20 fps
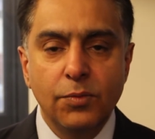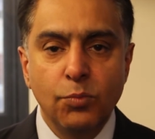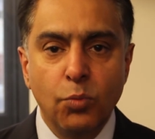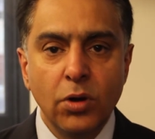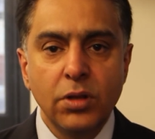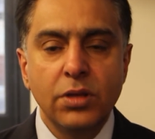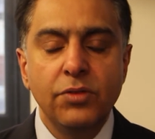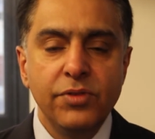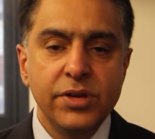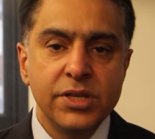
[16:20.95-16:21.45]

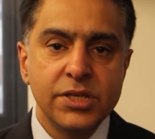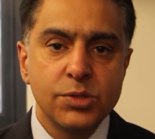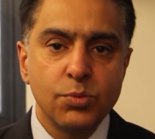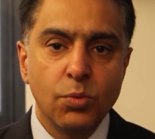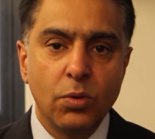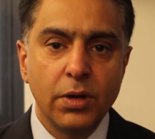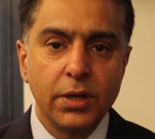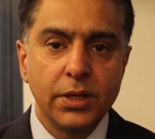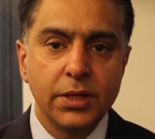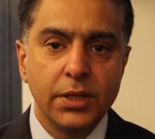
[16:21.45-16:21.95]
one of the reasons
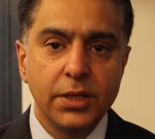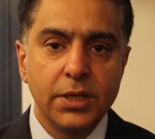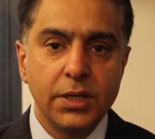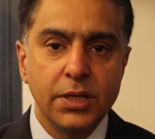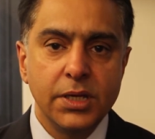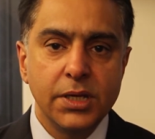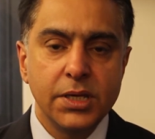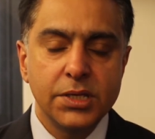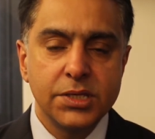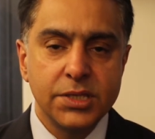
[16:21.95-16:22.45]
why
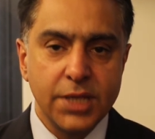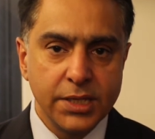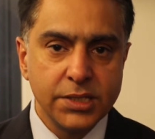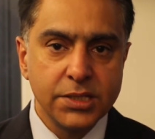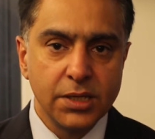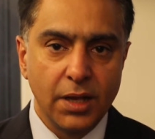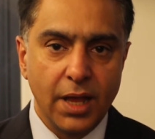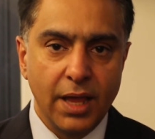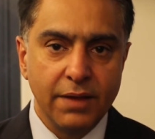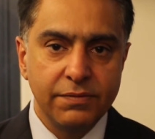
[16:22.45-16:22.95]
the
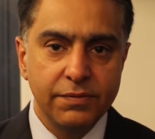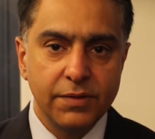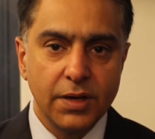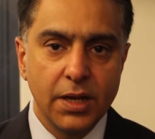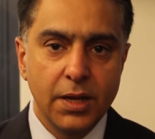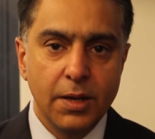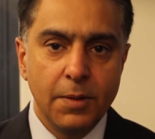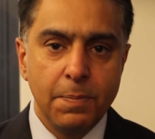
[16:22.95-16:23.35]
centre left